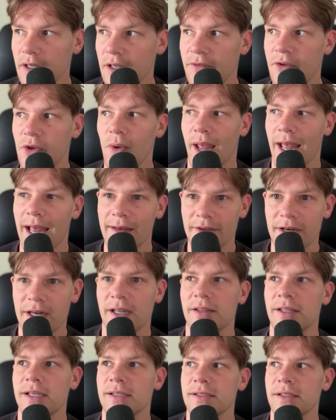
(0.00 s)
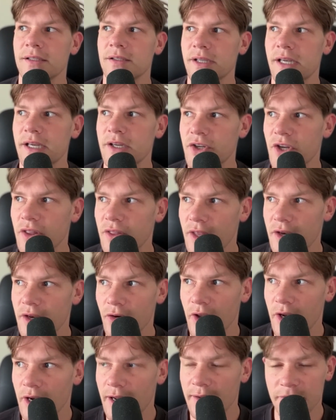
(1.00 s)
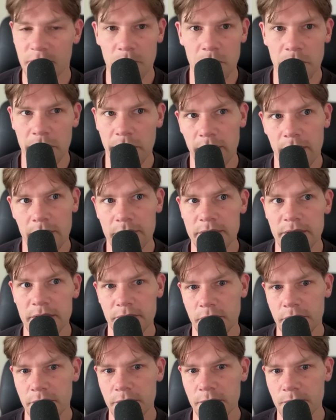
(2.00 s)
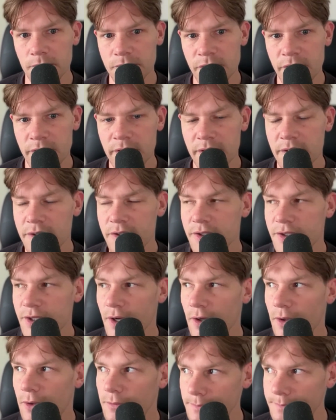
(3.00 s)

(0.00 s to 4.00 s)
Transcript: If you haven't had that sensation, then you're gonna have to play around with different cues. So